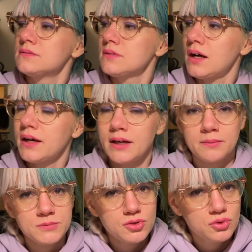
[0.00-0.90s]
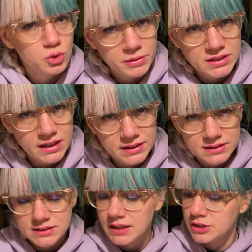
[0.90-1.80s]
I am super tired.
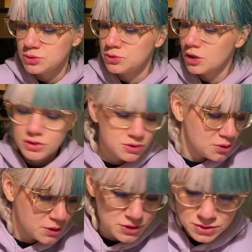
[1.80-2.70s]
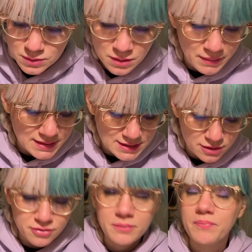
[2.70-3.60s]
I do not know what to do with myself.
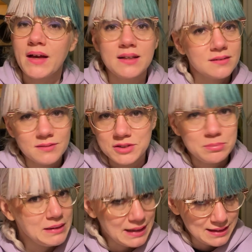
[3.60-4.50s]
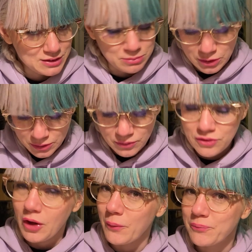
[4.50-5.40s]
I don't want to be like that tomorrow.
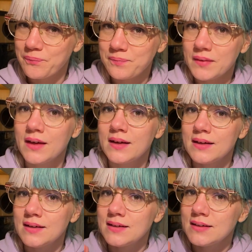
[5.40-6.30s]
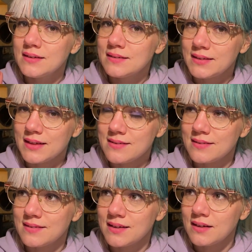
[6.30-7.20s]
So,
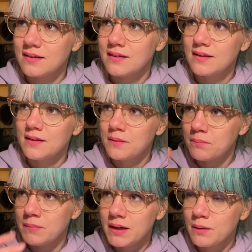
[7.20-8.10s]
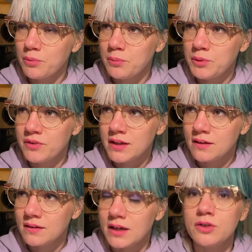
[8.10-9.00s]
yes, makeup removing.
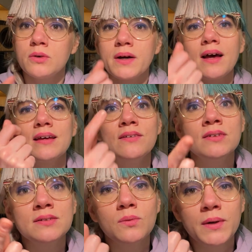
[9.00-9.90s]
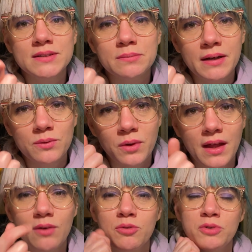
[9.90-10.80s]
You know what? I even went to bed
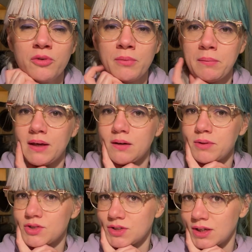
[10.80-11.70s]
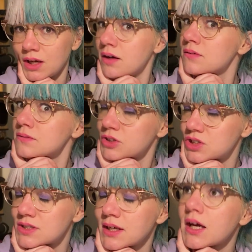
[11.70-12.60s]
without removing my makeup yesterday, which
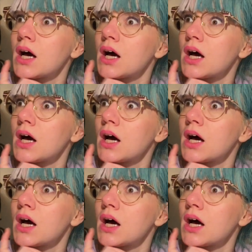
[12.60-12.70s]
is like